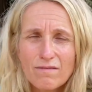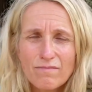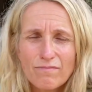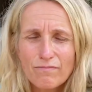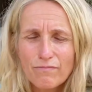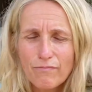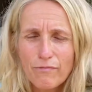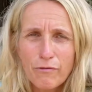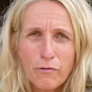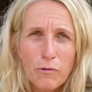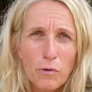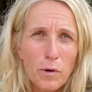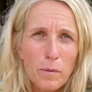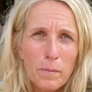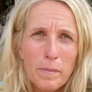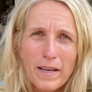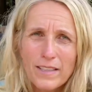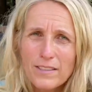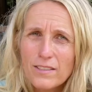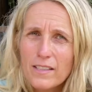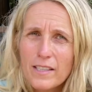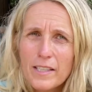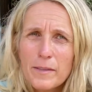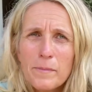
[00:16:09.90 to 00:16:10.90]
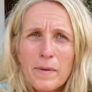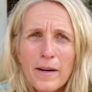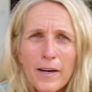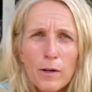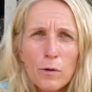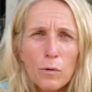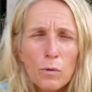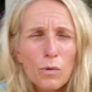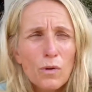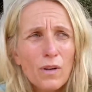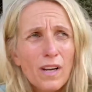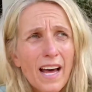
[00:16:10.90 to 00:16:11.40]
for basically my
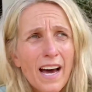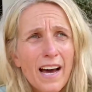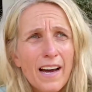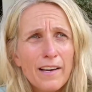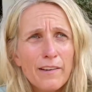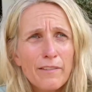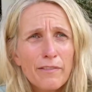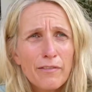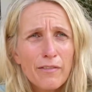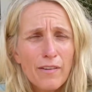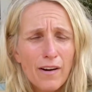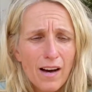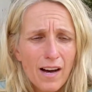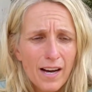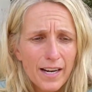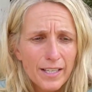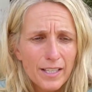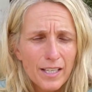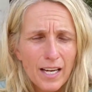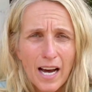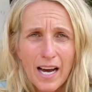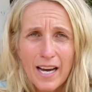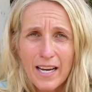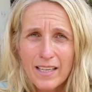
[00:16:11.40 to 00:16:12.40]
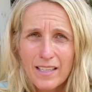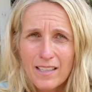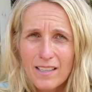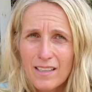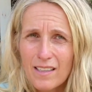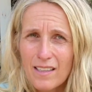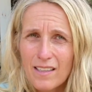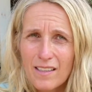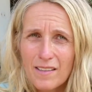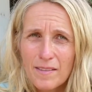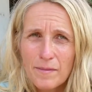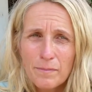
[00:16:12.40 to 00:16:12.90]
whole life. I
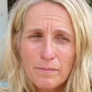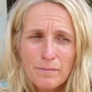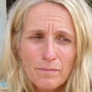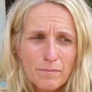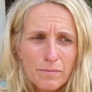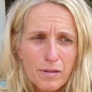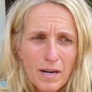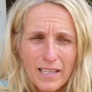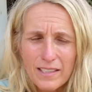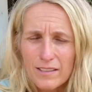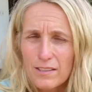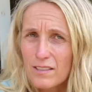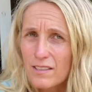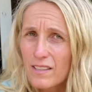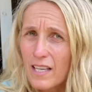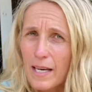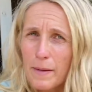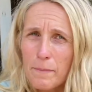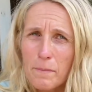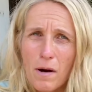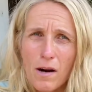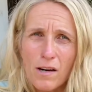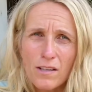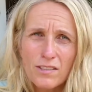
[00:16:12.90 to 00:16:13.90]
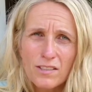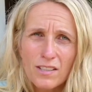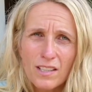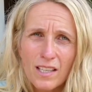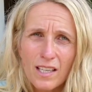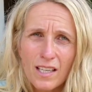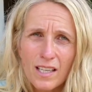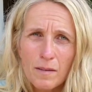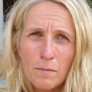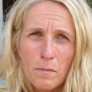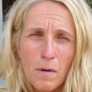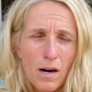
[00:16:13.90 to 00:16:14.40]
practice
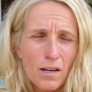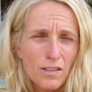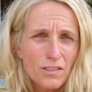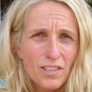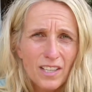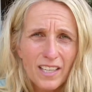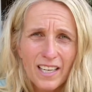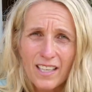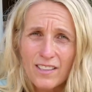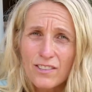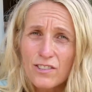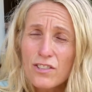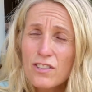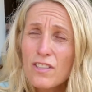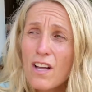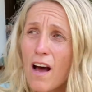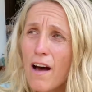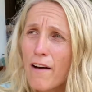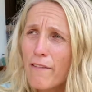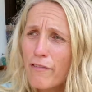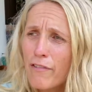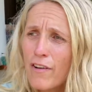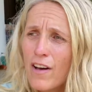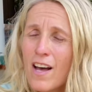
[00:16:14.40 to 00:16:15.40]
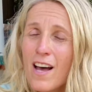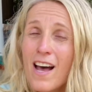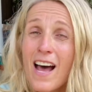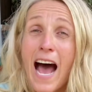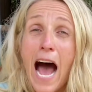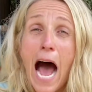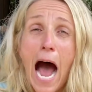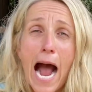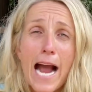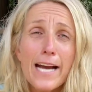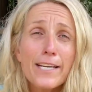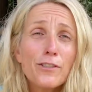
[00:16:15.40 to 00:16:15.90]
kickboxing, boxing and stuff.
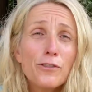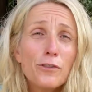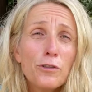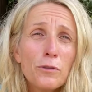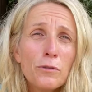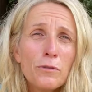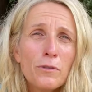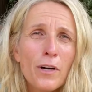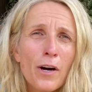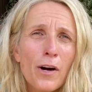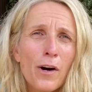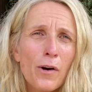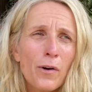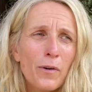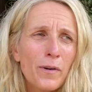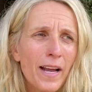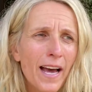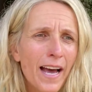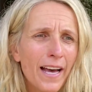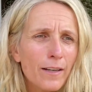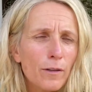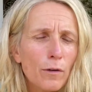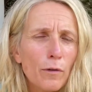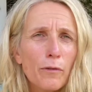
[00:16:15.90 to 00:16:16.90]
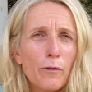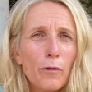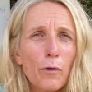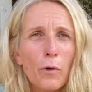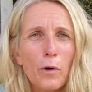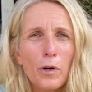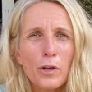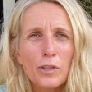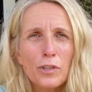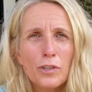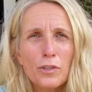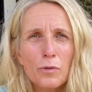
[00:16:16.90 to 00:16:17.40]
I do know that, of
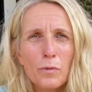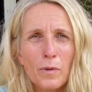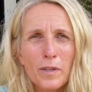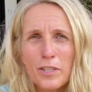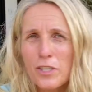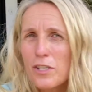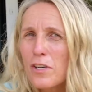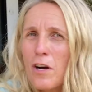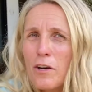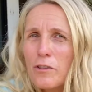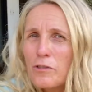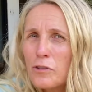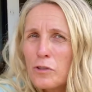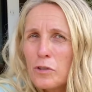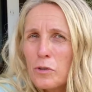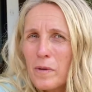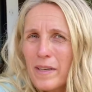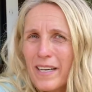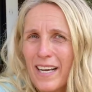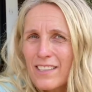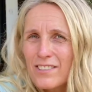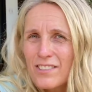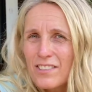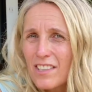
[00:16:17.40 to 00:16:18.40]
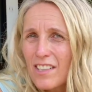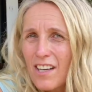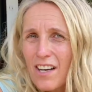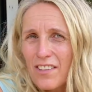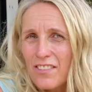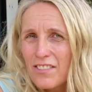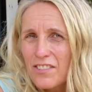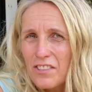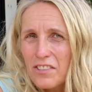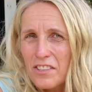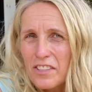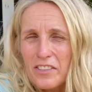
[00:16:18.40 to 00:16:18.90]
course, what you're going to do against a
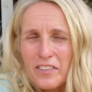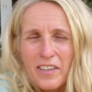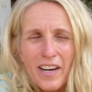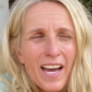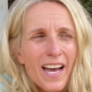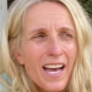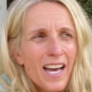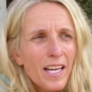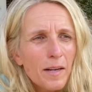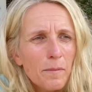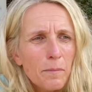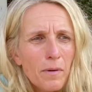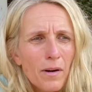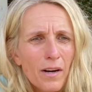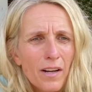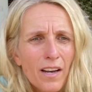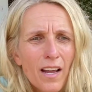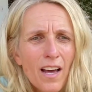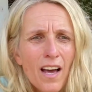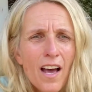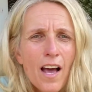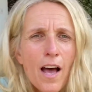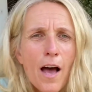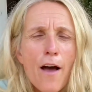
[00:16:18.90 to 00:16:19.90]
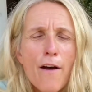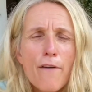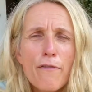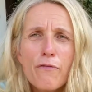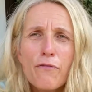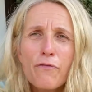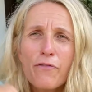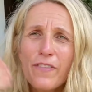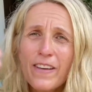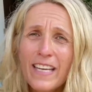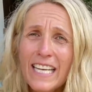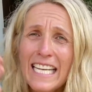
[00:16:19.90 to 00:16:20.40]
gun to your head, but
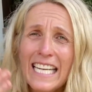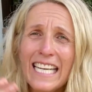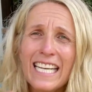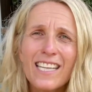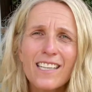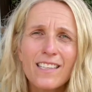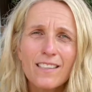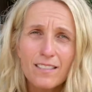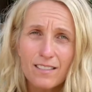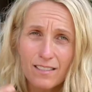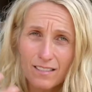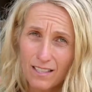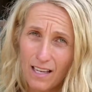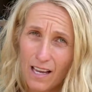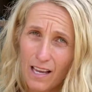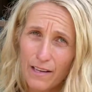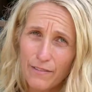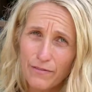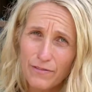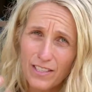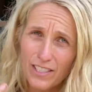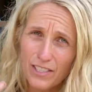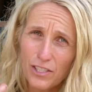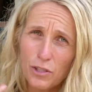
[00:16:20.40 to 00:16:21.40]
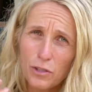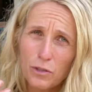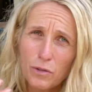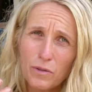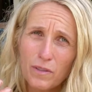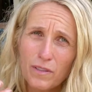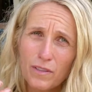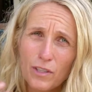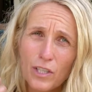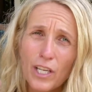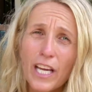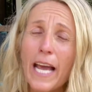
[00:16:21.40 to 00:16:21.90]
feeling safe that you
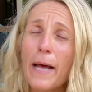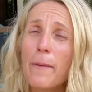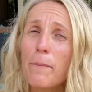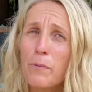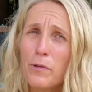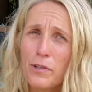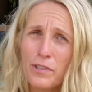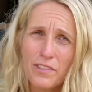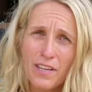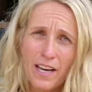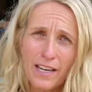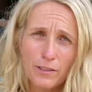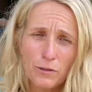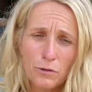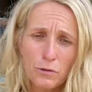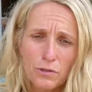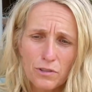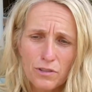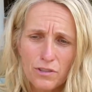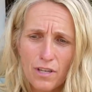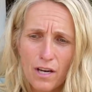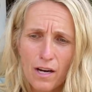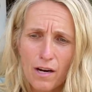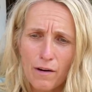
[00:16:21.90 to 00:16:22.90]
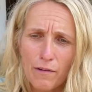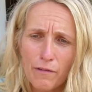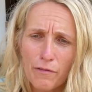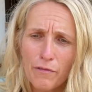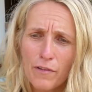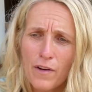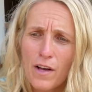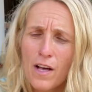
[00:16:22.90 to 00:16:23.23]
can protect yourself